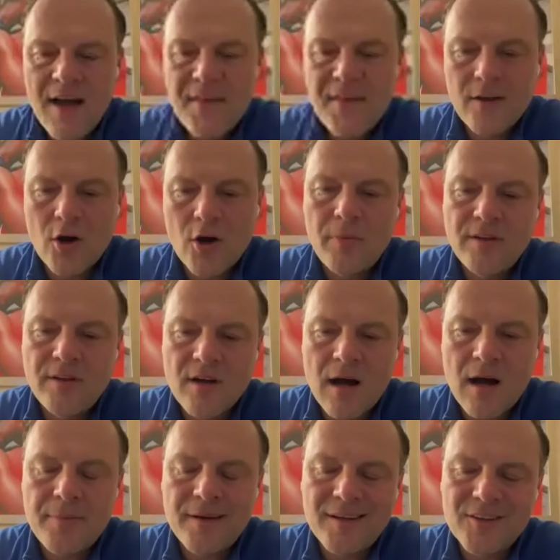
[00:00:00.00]
I think Obi
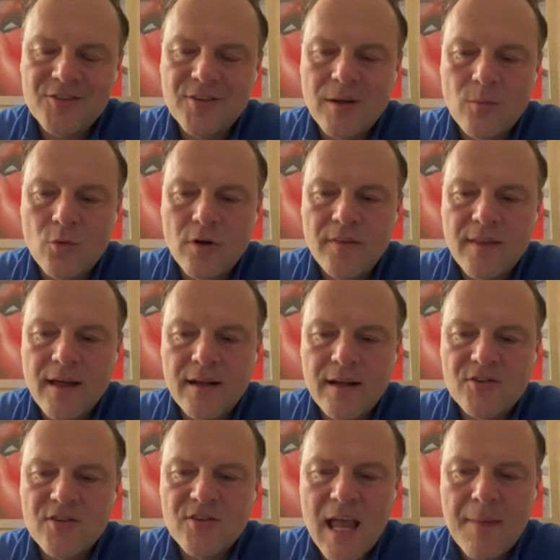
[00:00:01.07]
Toppin is someone that
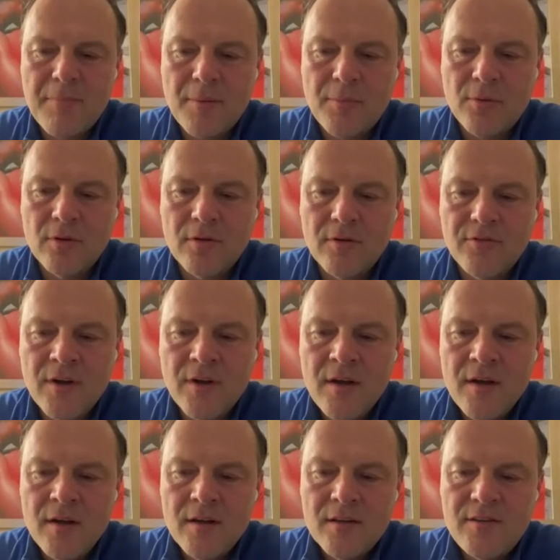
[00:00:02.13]
is capable of
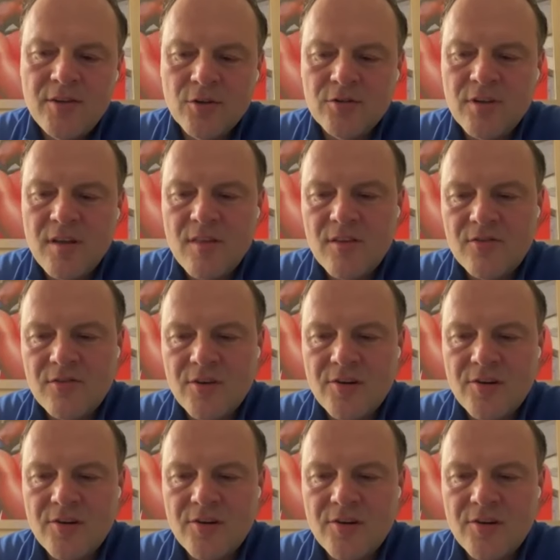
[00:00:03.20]
tilting the
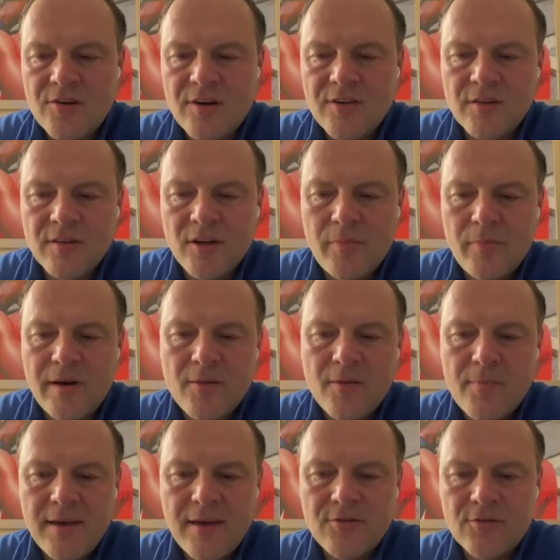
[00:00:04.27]
series a little bit in the
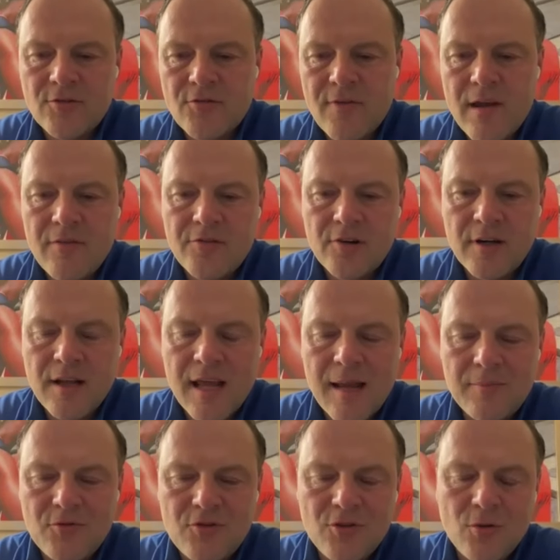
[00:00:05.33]
Pacers' favor in Game
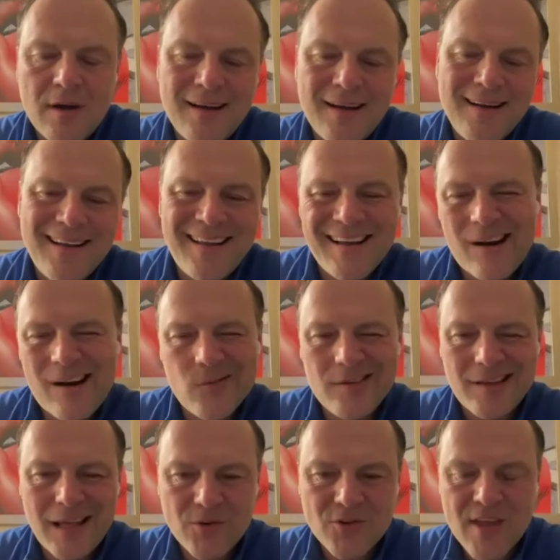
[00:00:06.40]
Two. I I don't think
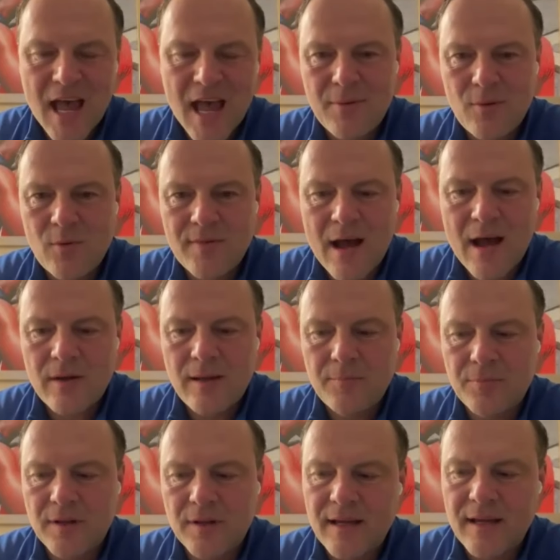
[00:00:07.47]
he was happy with how he
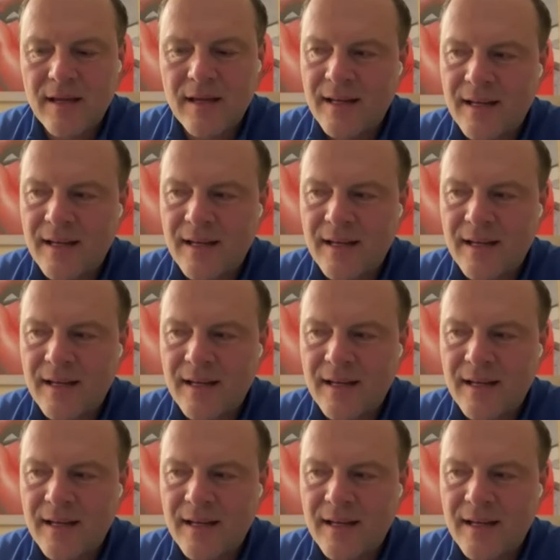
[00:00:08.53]
played.